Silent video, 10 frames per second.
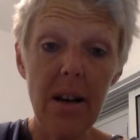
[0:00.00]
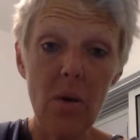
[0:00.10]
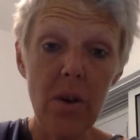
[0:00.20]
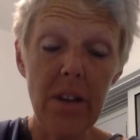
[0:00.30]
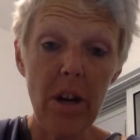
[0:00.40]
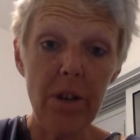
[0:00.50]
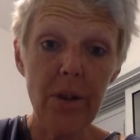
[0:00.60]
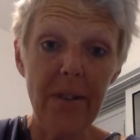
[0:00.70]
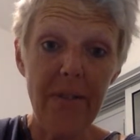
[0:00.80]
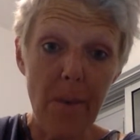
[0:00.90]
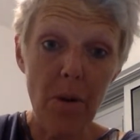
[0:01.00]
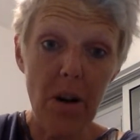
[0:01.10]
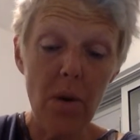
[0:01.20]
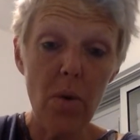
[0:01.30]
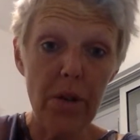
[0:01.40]
or the altered
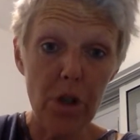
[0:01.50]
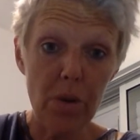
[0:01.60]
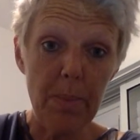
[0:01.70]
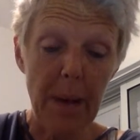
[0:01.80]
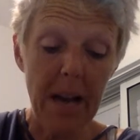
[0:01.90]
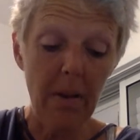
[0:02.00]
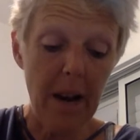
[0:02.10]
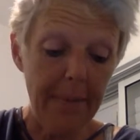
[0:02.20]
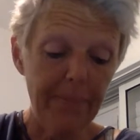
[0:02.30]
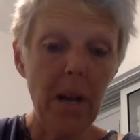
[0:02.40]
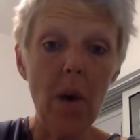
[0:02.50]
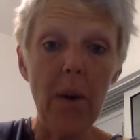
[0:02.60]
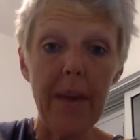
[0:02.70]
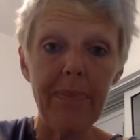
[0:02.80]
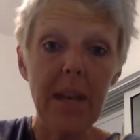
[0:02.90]
ephemera, or the treat bag, right? Okay.